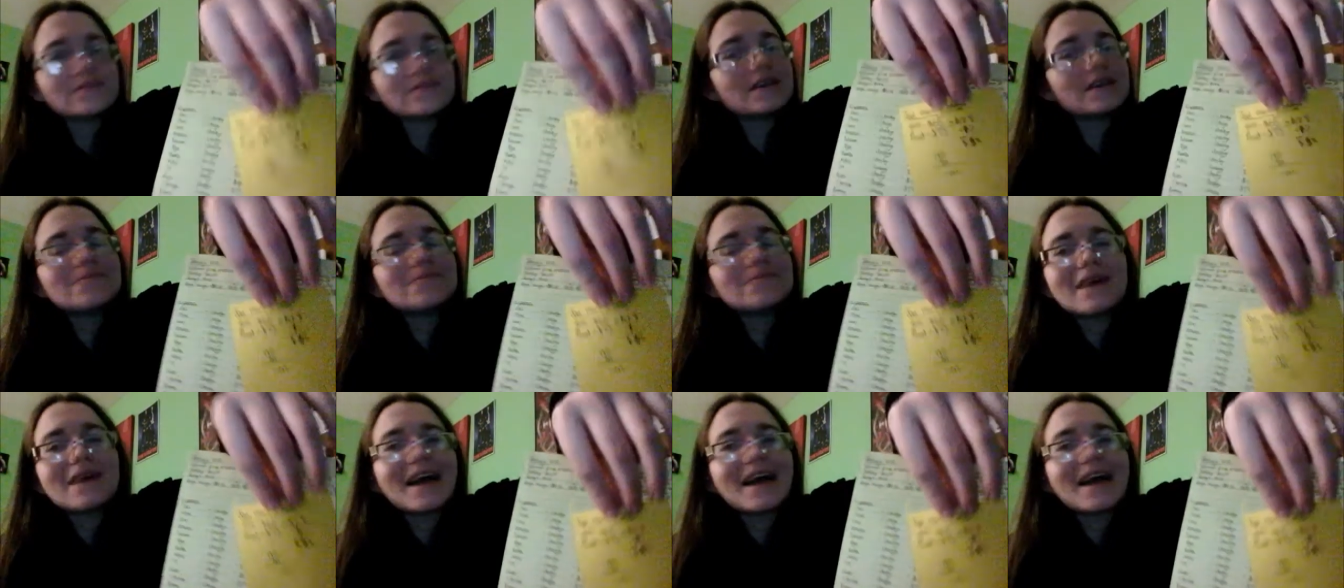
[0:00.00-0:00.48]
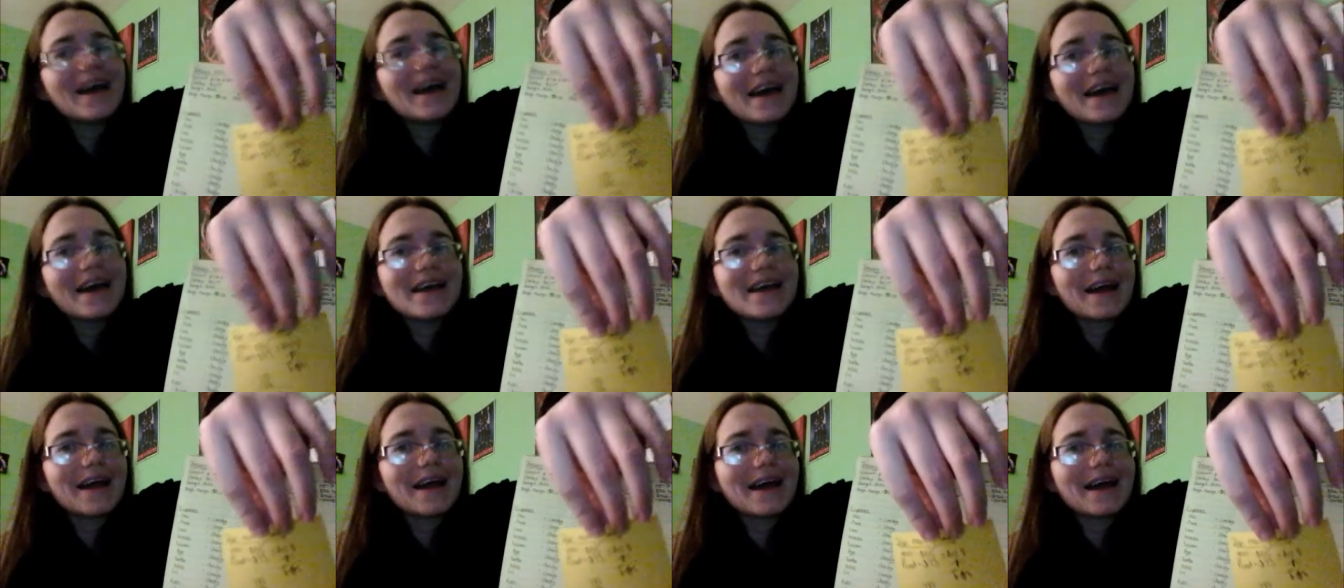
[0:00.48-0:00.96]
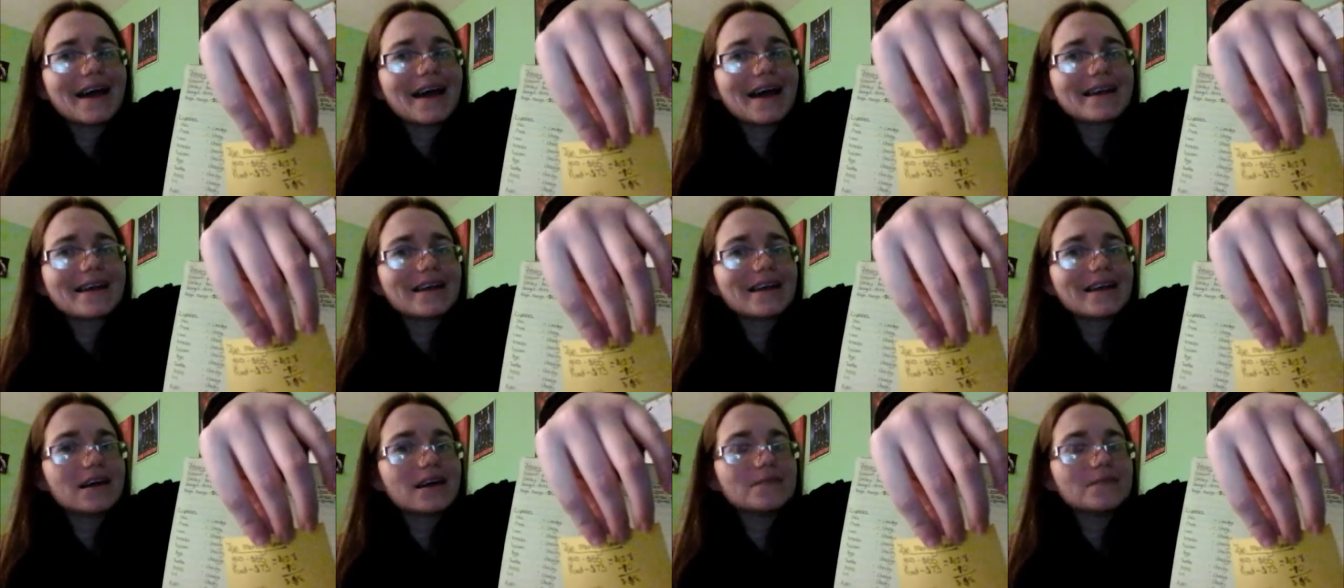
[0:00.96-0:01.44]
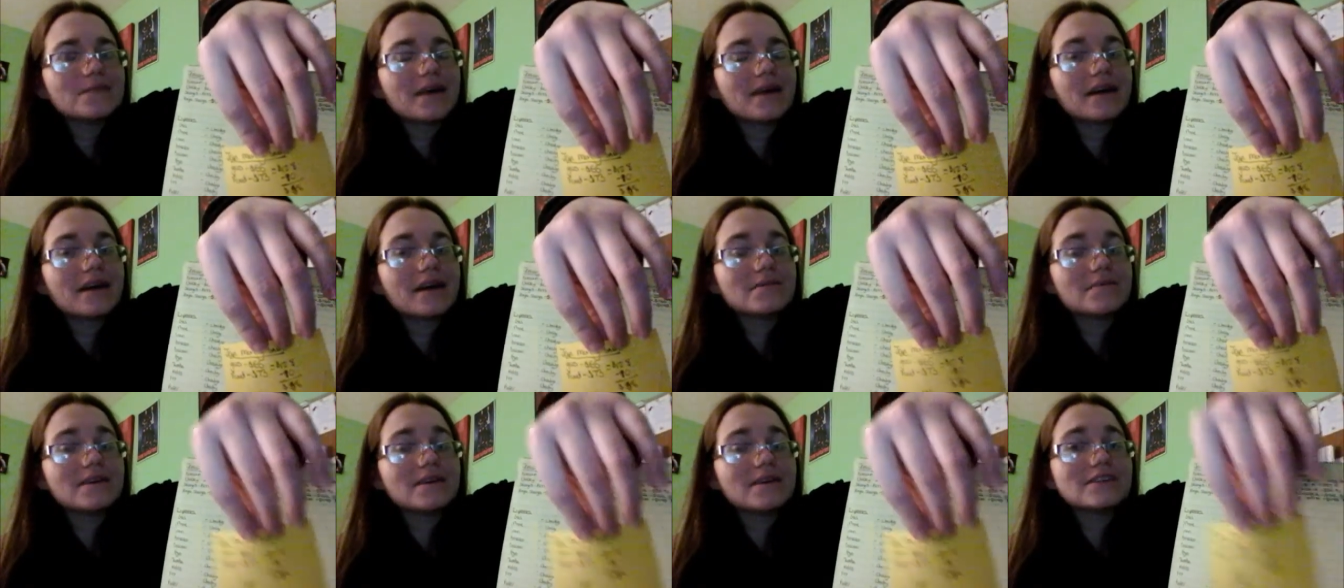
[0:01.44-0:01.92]
in my head I added up
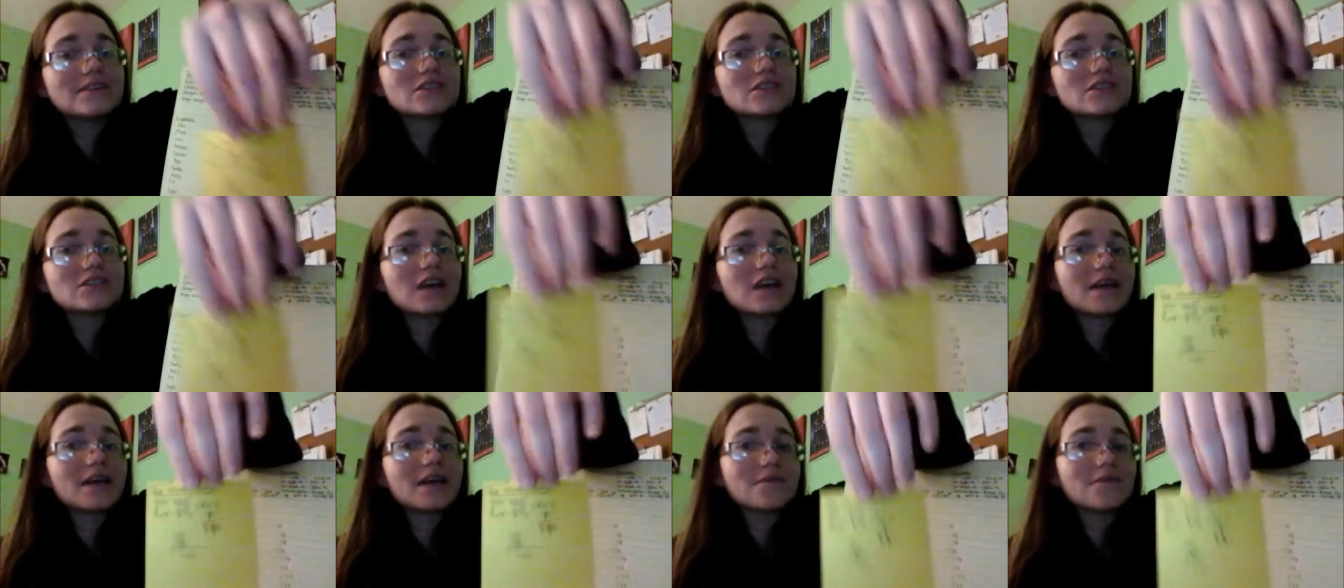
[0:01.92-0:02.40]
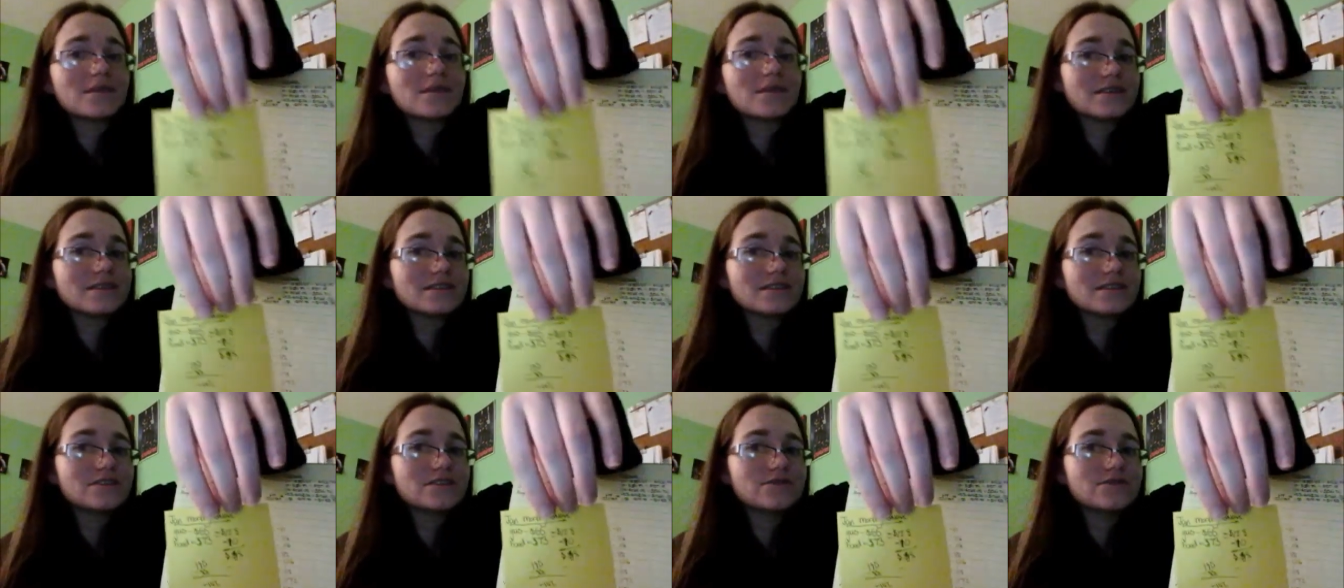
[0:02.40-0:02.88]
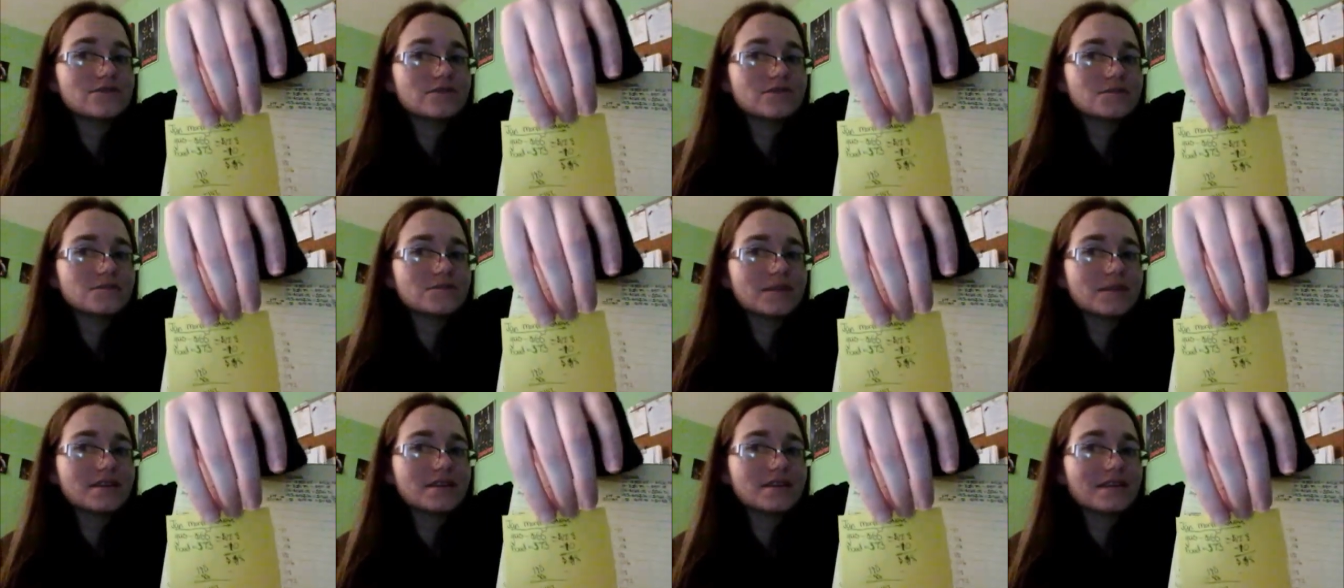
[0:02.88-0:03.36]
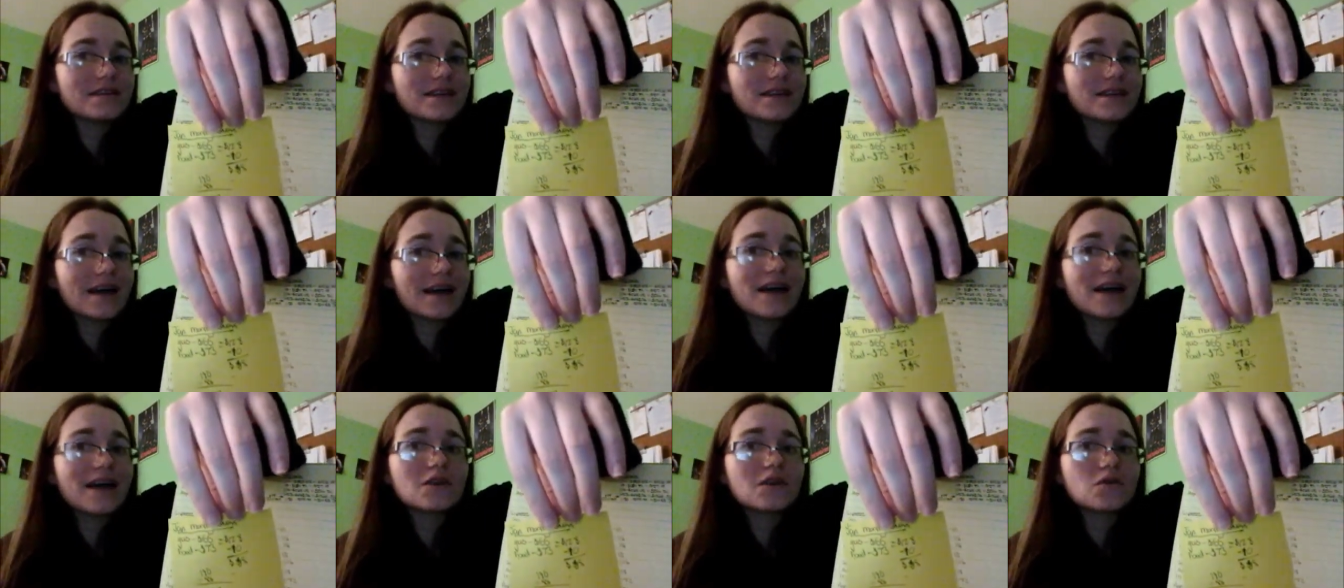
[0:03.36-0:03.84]
how much I wanted to spend in the
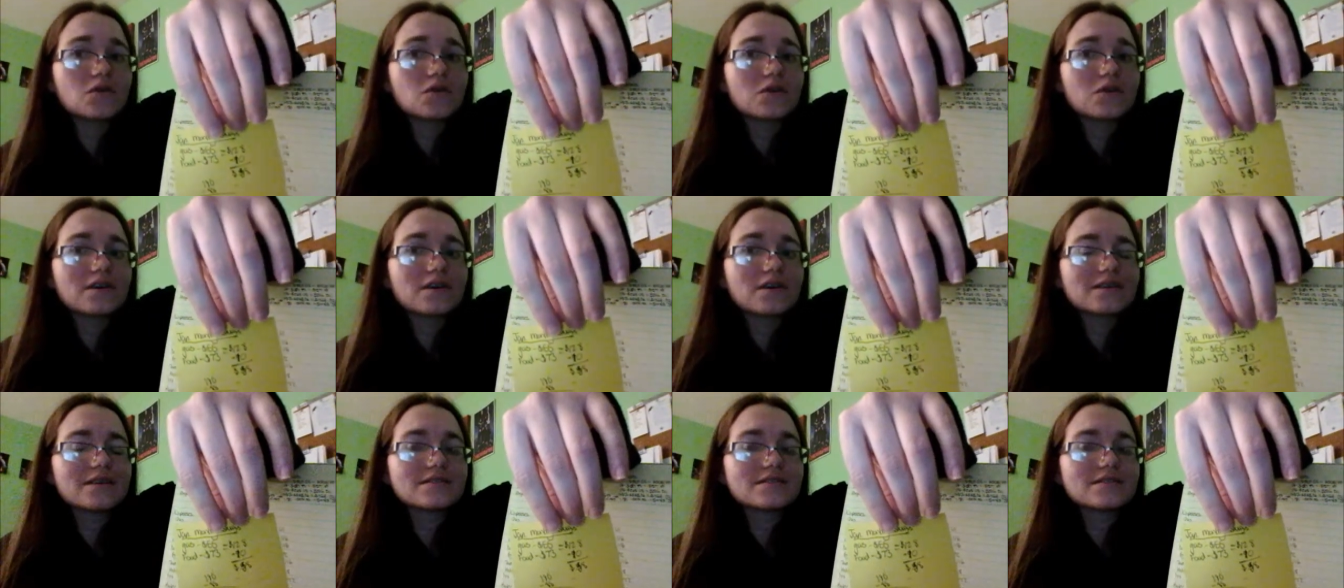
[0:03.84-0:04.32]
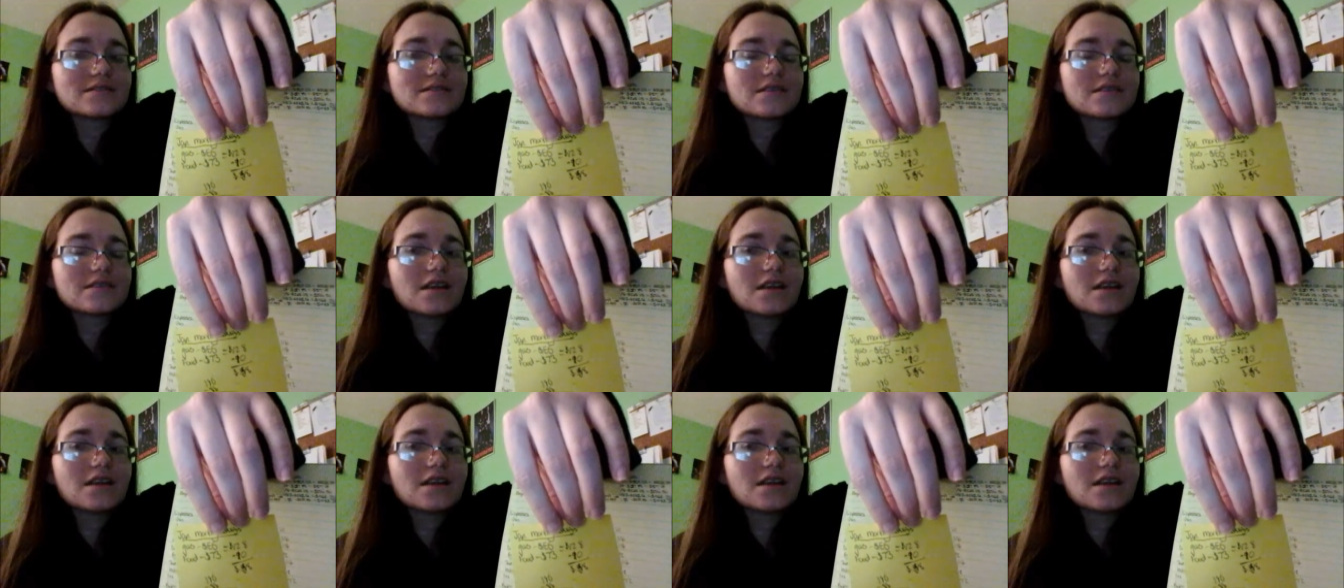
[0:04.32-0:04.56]
categories.